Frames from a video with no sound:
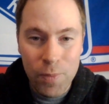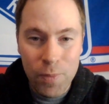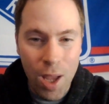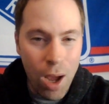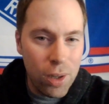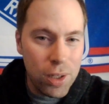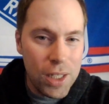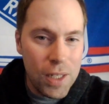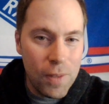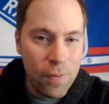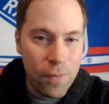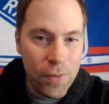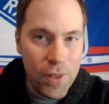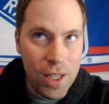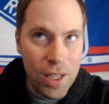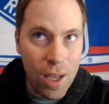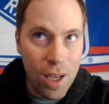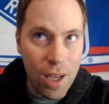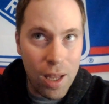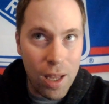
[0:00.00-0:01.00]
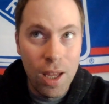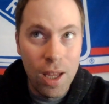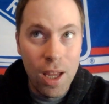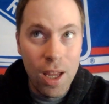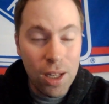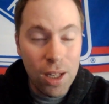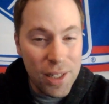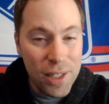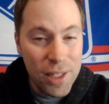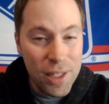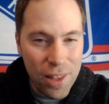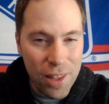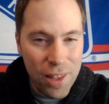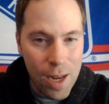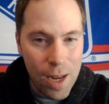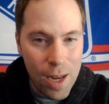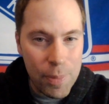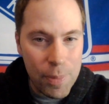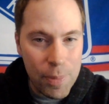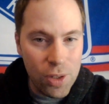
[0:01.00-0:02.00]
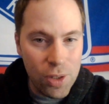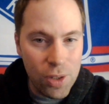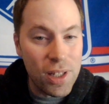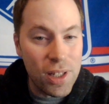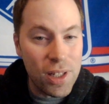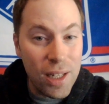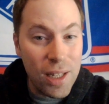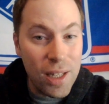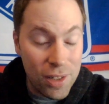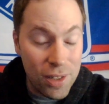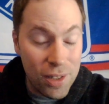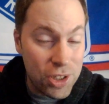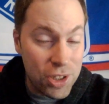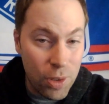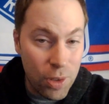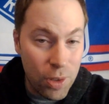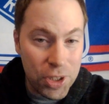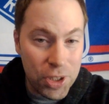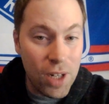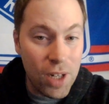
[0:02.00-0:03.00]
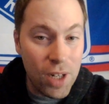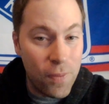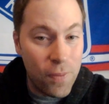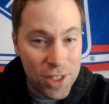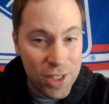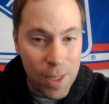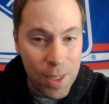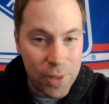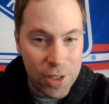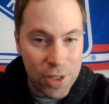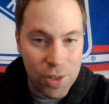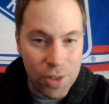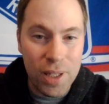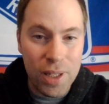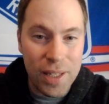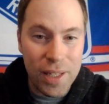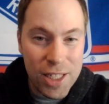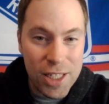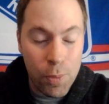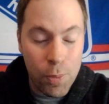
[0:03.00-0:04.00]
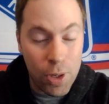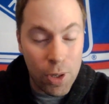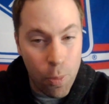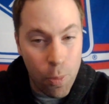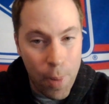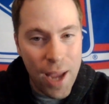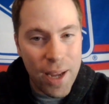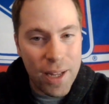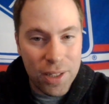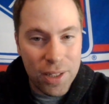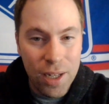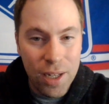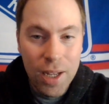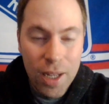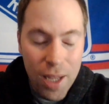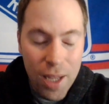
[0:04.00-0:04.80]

I'll leave the uh, link to that episode in the description of this episode in case you want to go back and